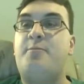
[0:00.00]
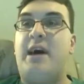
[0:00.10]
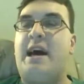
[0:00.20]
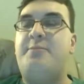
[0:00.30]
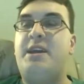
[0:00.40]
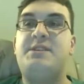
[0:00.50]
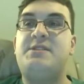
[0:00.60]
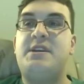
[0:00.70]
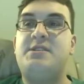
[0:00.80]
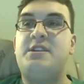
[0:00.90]
Padme
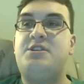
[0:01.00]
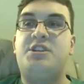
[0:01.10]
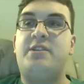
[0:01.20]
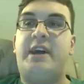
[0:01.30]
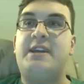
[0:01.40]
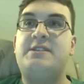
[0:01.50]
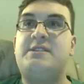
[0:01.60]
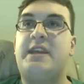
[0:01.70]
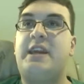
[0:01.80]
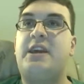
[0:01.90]
says that she likes
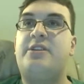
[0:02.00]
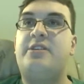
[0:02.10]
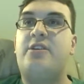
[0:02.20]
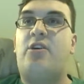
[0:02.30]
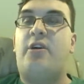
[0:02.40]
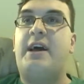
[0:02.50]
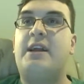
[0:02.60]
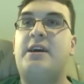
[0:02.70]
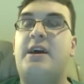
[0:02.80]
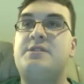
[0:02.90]
sand and all
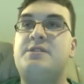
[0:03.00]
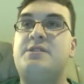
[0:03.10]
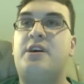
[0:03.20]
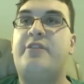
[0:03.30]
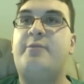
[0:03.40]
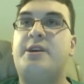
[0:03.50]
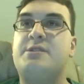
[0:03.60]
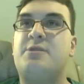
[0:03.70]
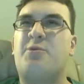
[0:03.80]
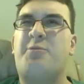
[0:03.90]
that kind of stuff
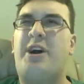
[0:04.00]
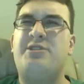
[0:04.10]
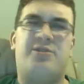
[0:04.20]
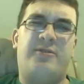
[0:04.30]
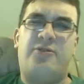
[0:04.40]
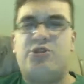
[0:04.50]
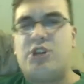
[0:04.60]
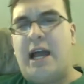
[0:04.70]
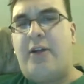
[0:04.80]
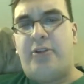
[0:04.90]
because it reminds her of her
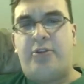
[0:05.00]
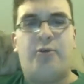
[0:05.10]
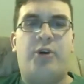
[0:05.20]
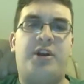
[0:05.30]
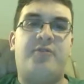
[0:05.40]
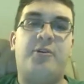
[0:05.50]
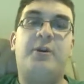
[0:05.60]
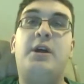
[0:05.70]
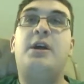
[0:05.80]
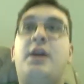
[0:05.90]
childhood or
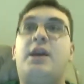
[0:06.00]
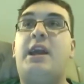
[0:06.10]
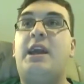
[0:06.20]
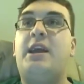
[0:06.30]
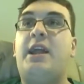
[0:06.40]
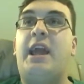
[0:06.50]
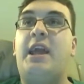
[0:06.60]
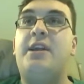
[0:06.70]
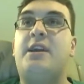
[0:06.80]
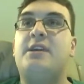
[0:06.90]
whatever. And
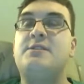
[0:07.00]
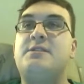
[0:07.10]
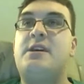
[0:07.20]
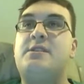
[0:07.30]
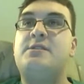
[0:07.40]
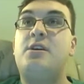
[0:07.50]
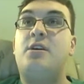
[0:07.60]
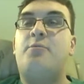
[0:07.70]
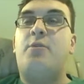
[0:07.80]
Anakin says,